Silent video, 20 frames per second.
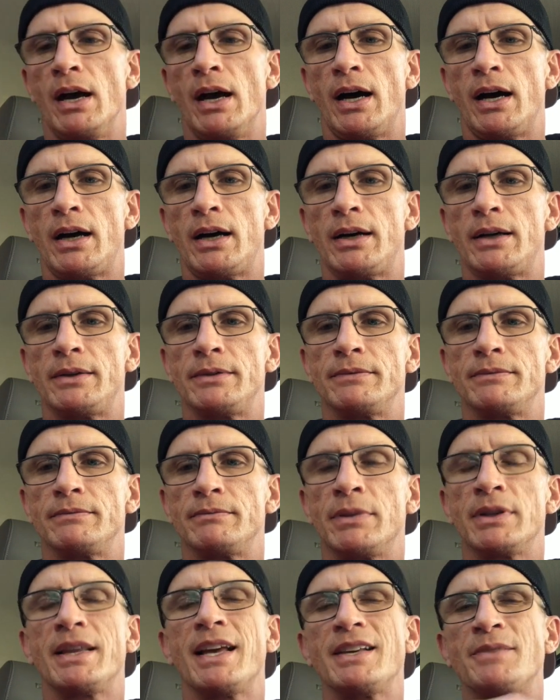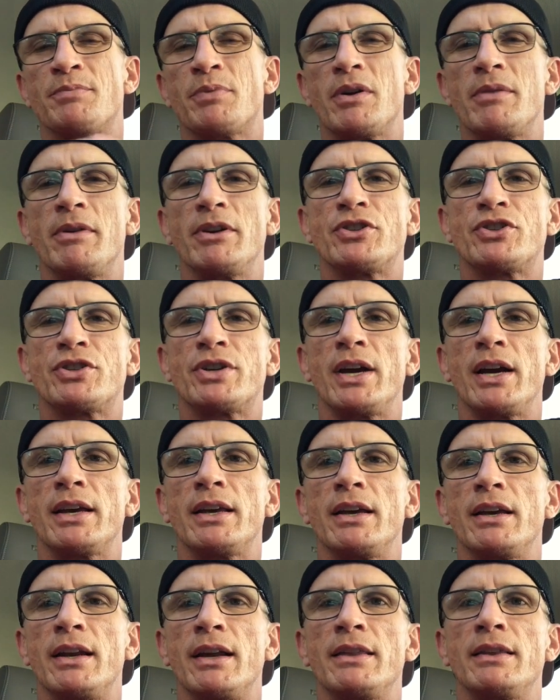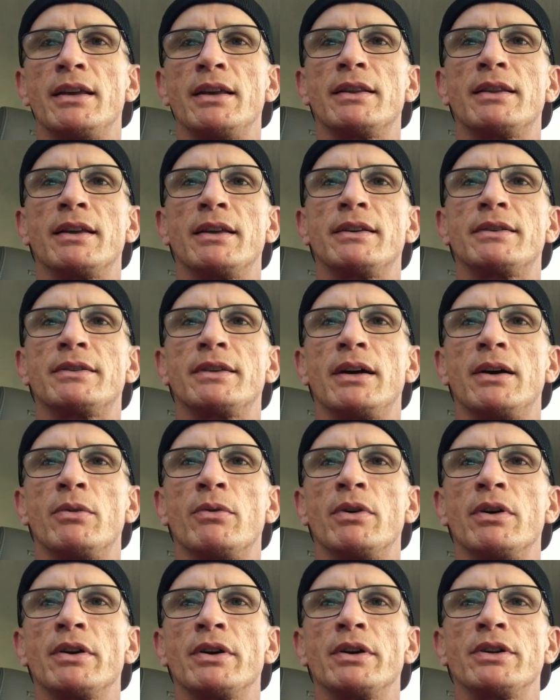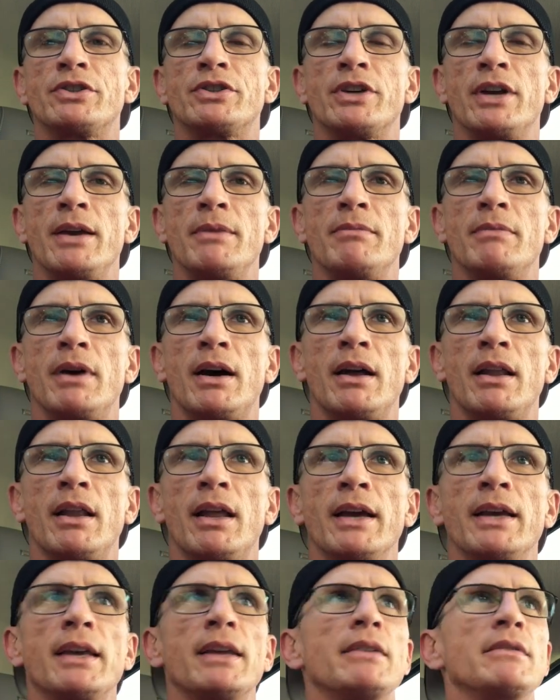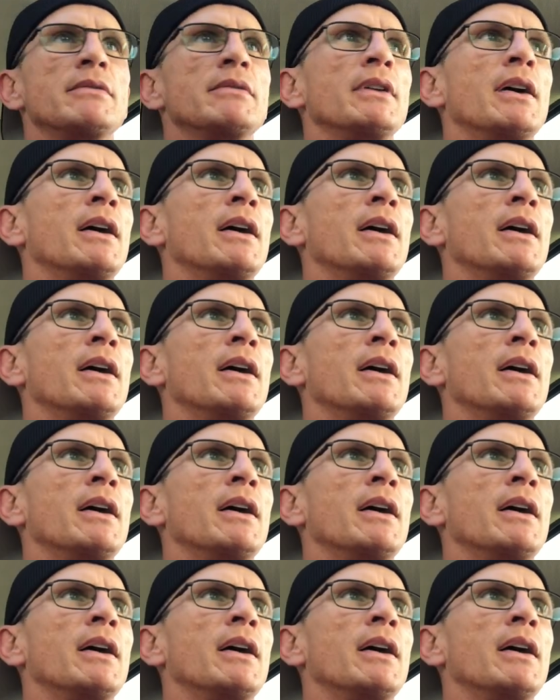but that's pretty much check-in. I think that we're in good shape. I like it.